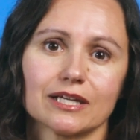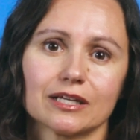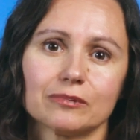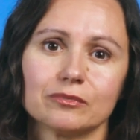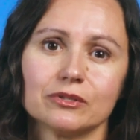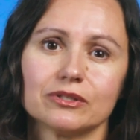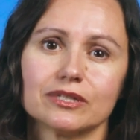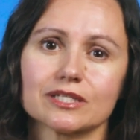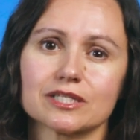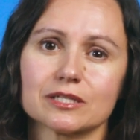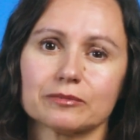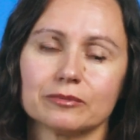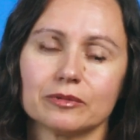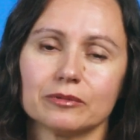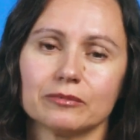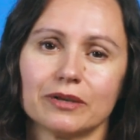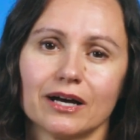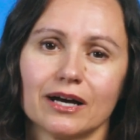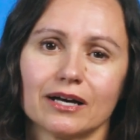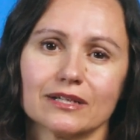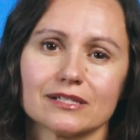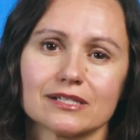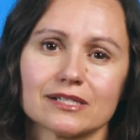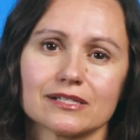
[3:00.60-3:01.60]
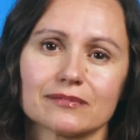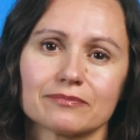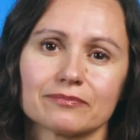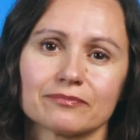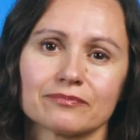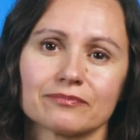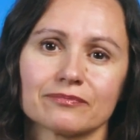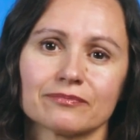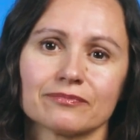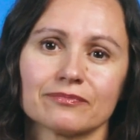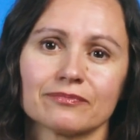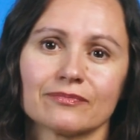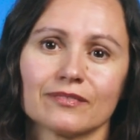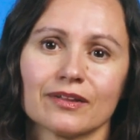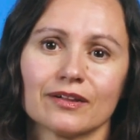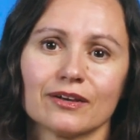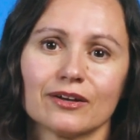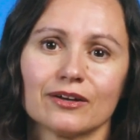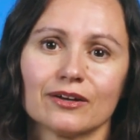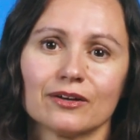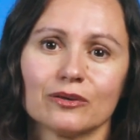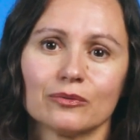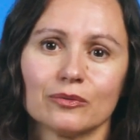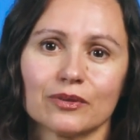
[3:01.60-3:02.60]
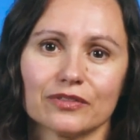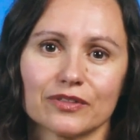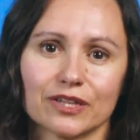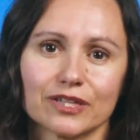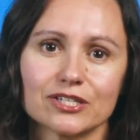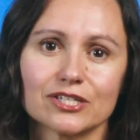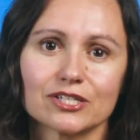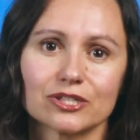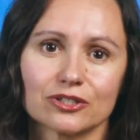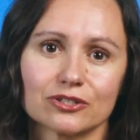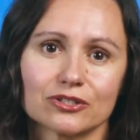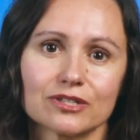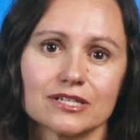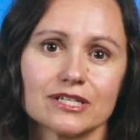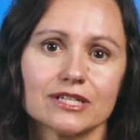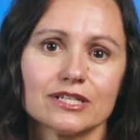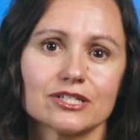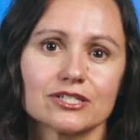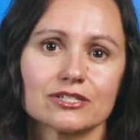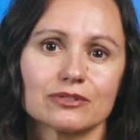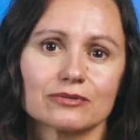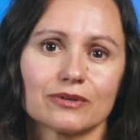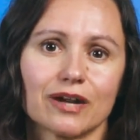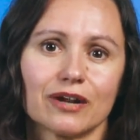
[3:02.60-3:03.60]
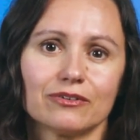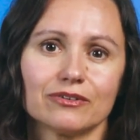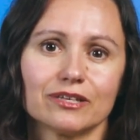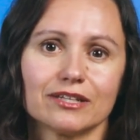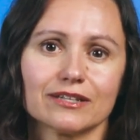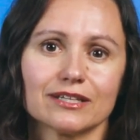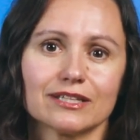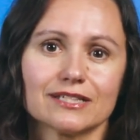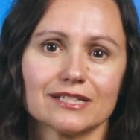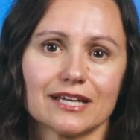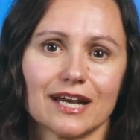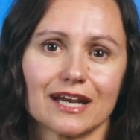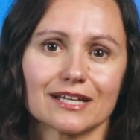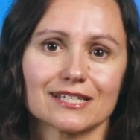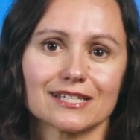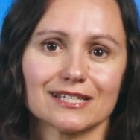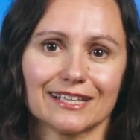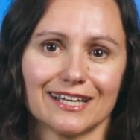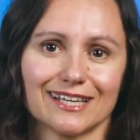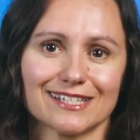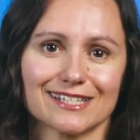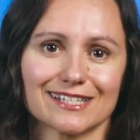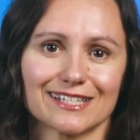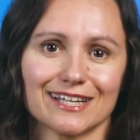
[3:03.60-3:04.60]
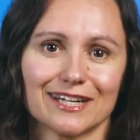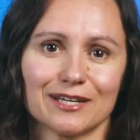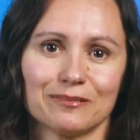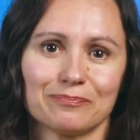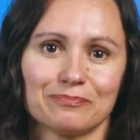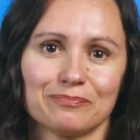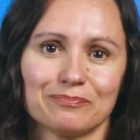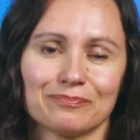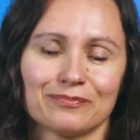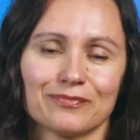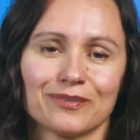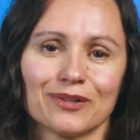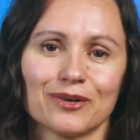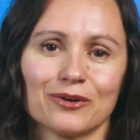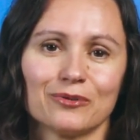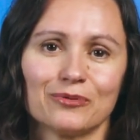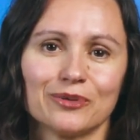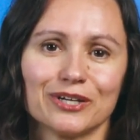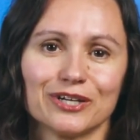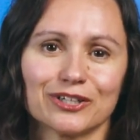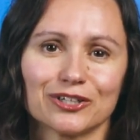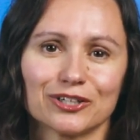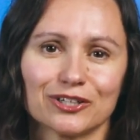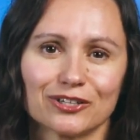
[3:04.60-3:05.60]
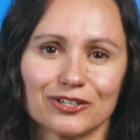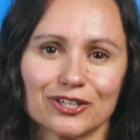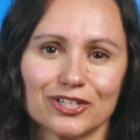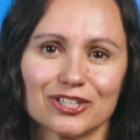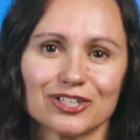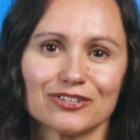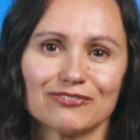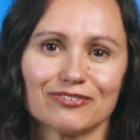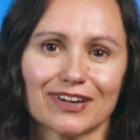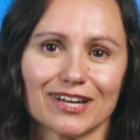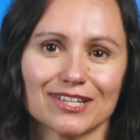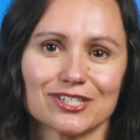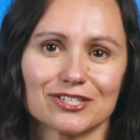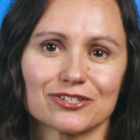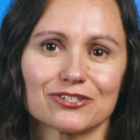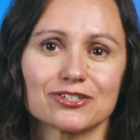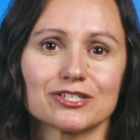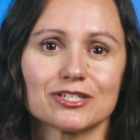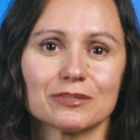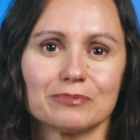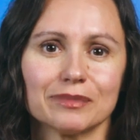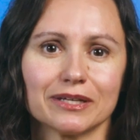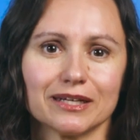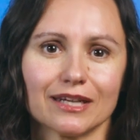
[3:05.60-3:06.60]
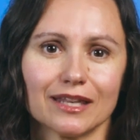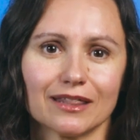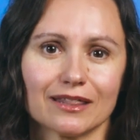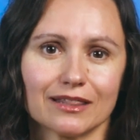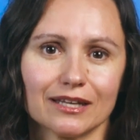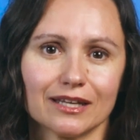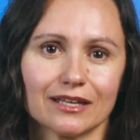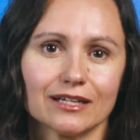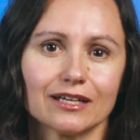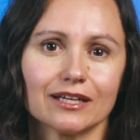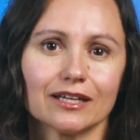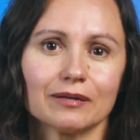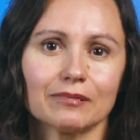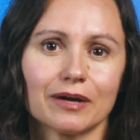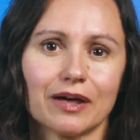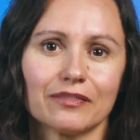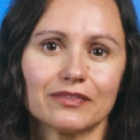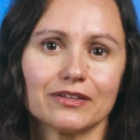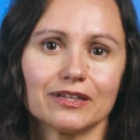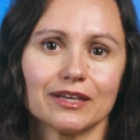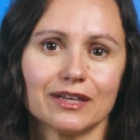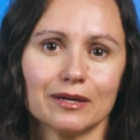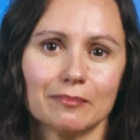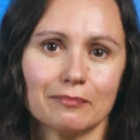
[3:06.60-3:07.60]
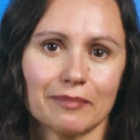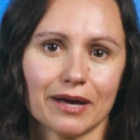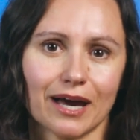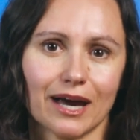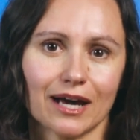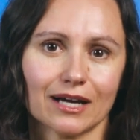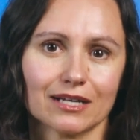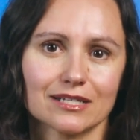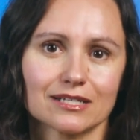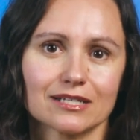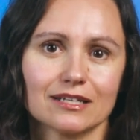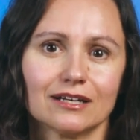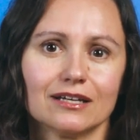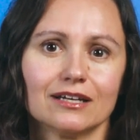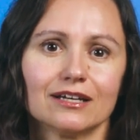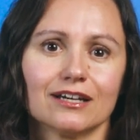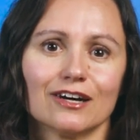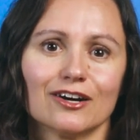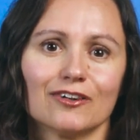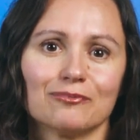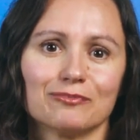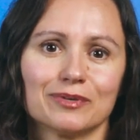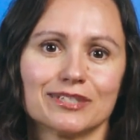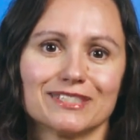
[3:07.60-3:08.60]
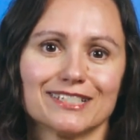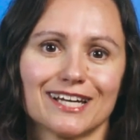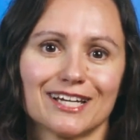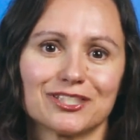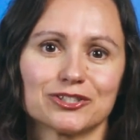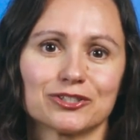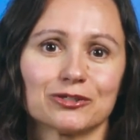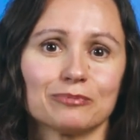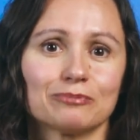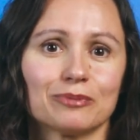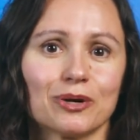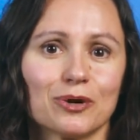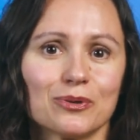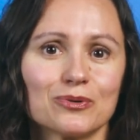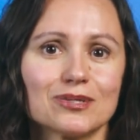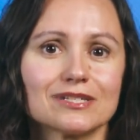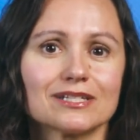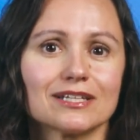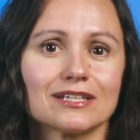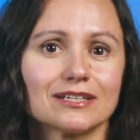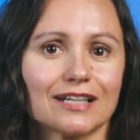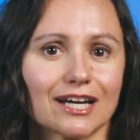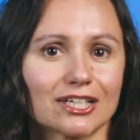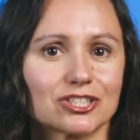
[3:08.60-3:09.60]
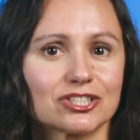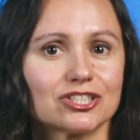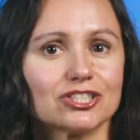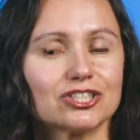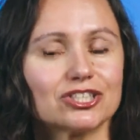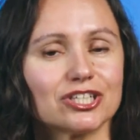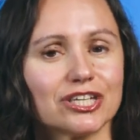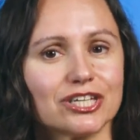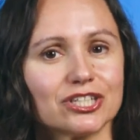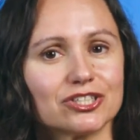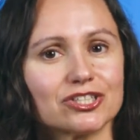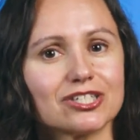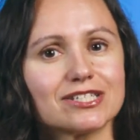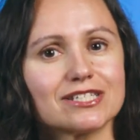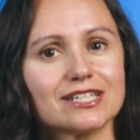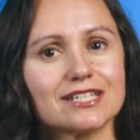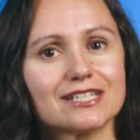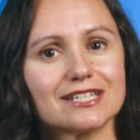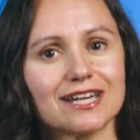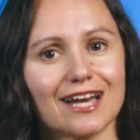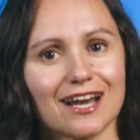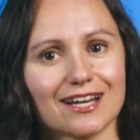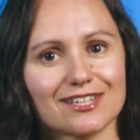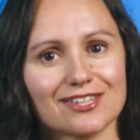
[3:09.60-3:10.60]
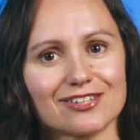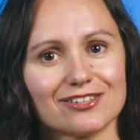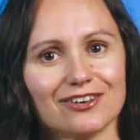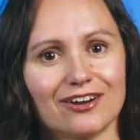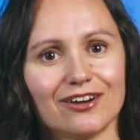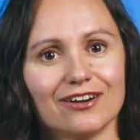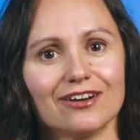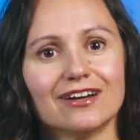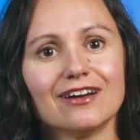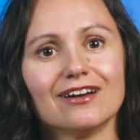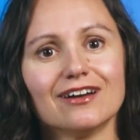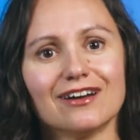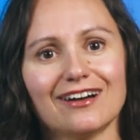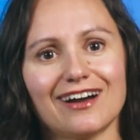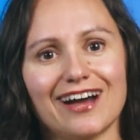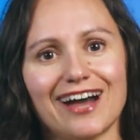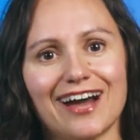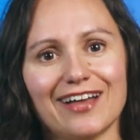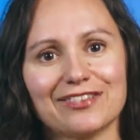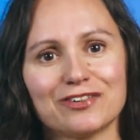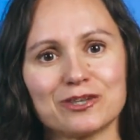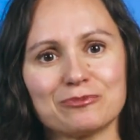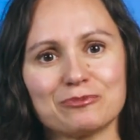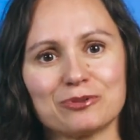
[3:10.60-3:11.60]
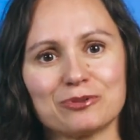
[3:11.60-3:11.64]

like municipal bonds. With uncertainty surrounding the tax landscape, we encourage investors to begin thinking about the impact of potential post-election changes to tax law on their